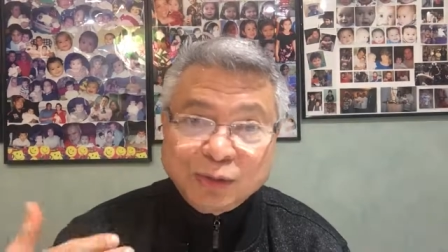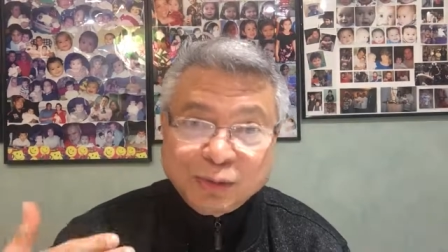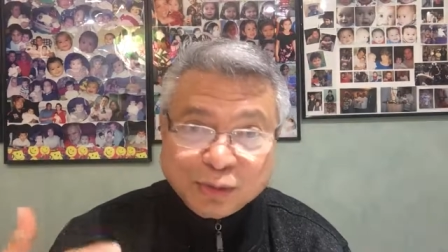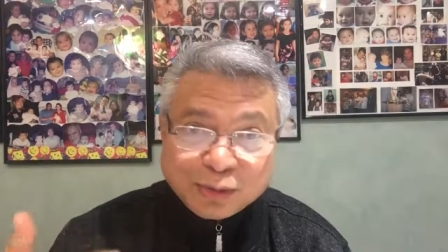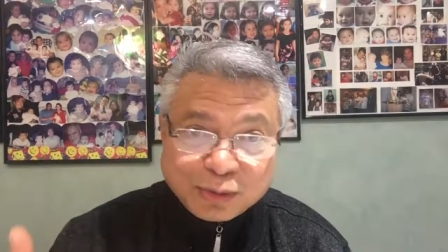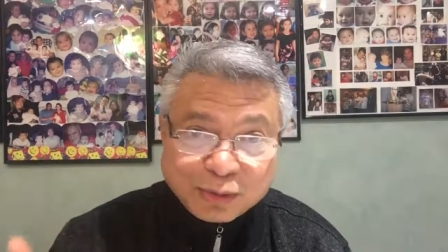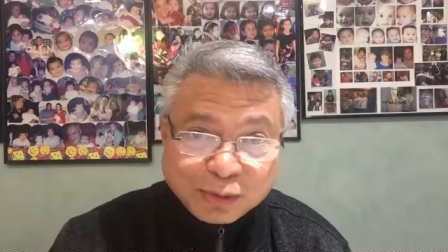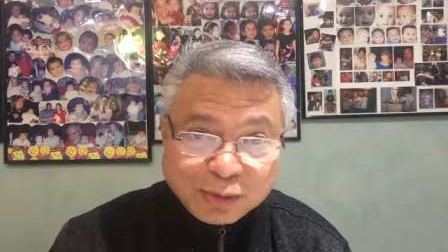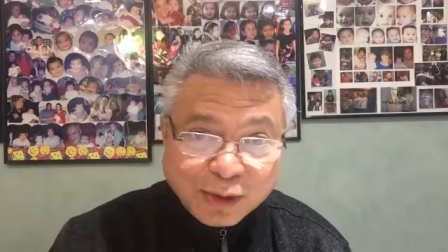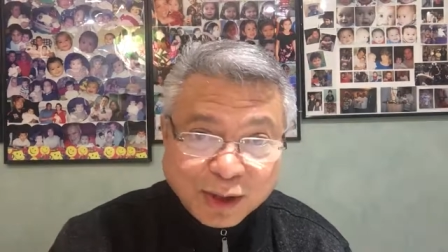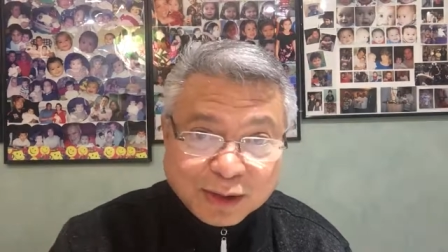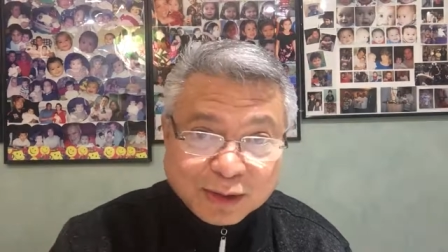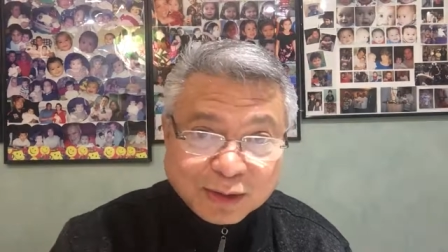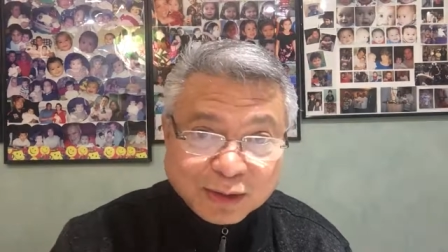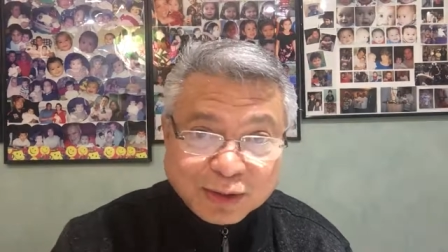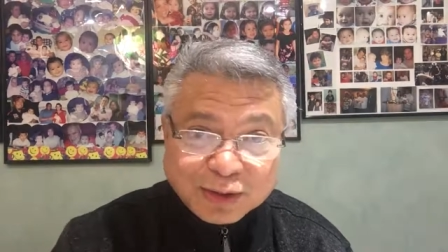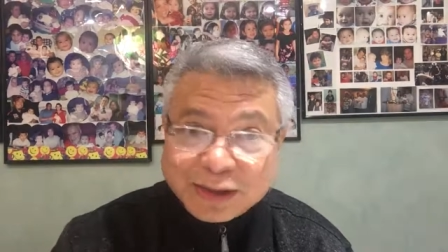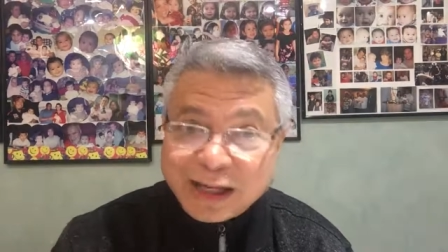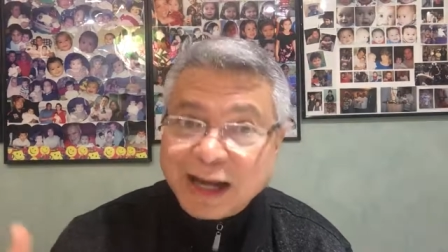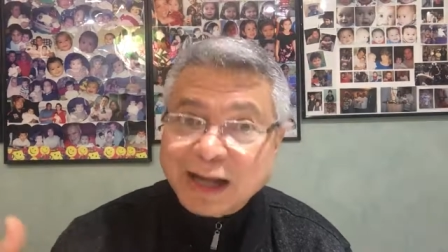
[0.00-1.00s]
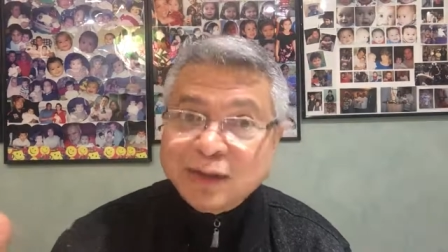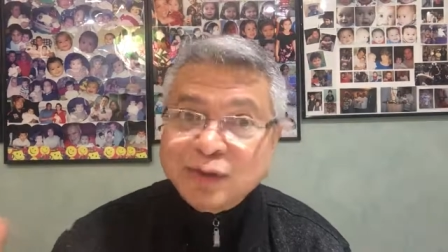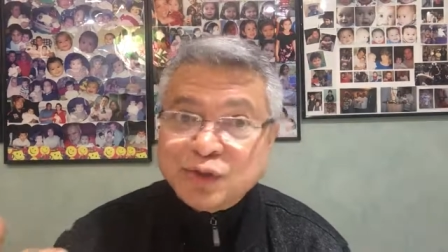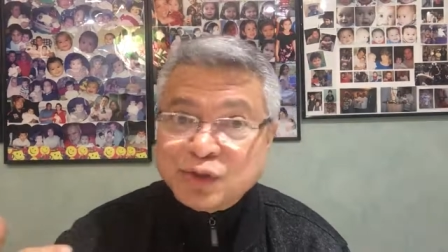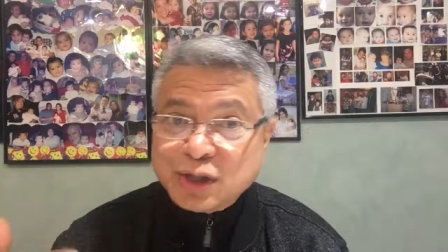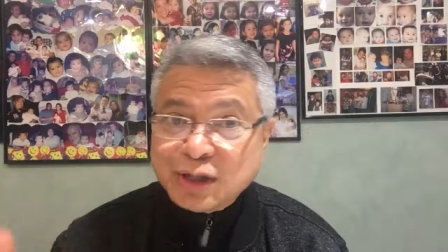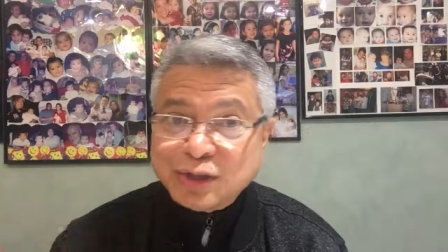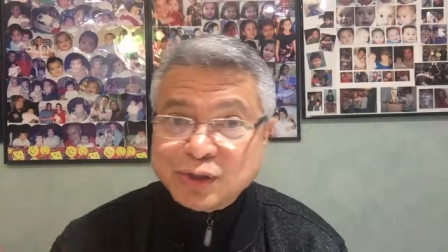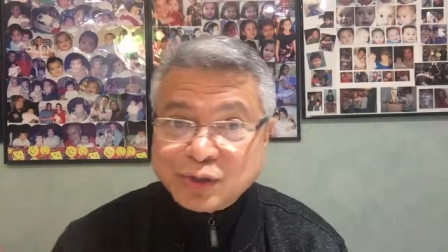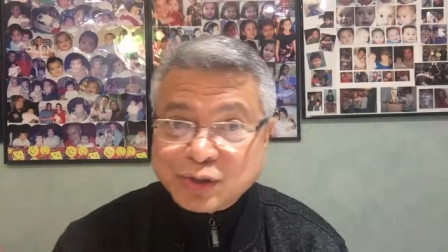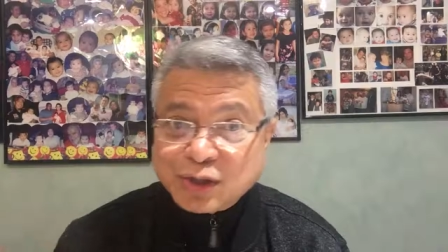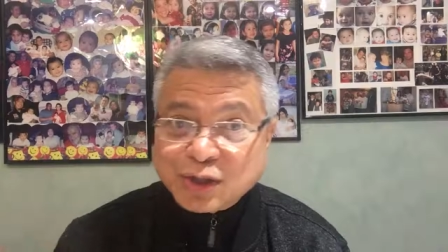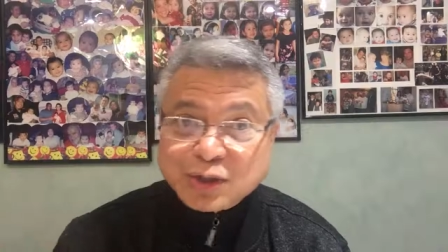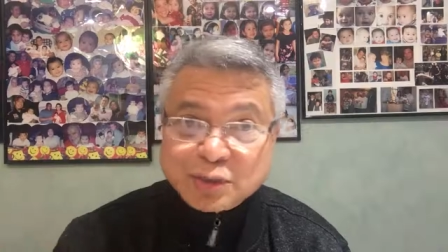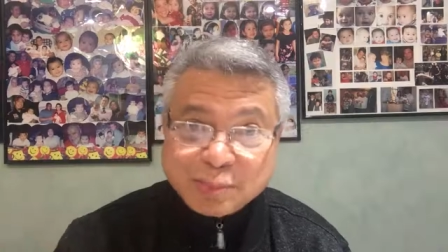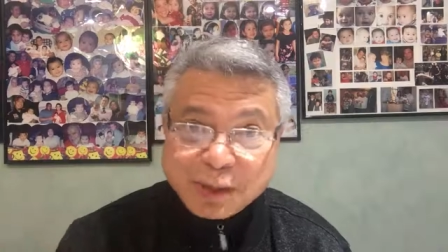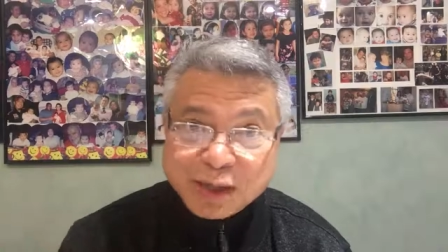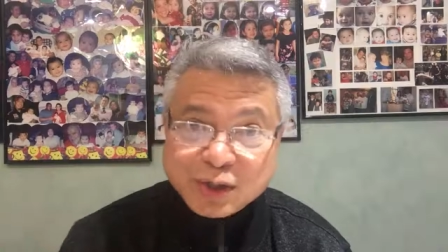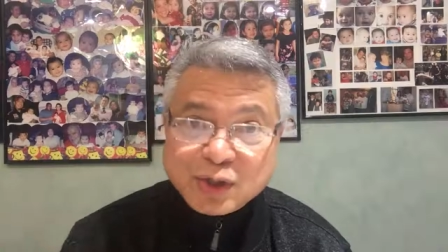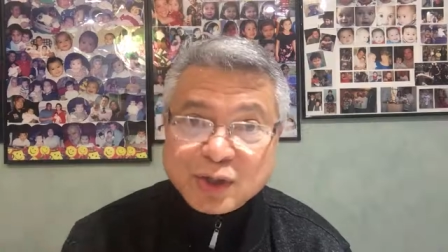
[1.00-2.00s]
to understand Jesus'
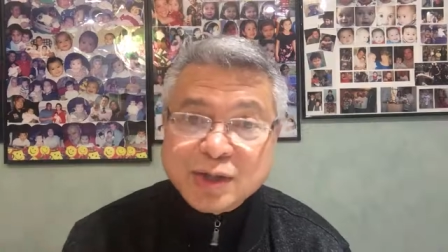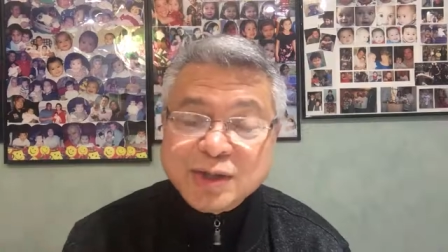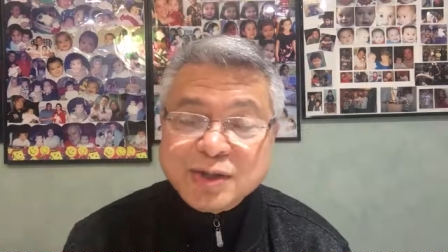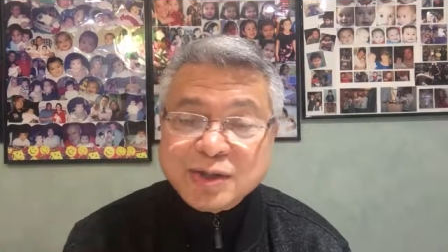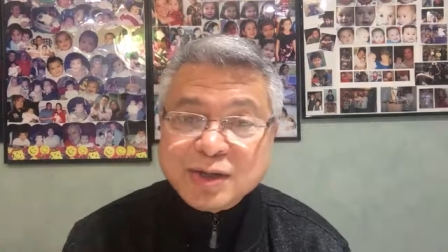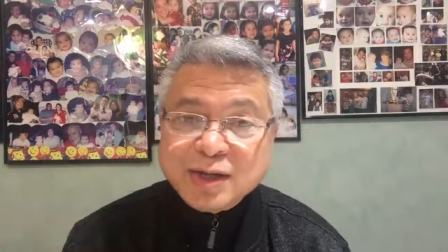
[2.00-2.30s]
message,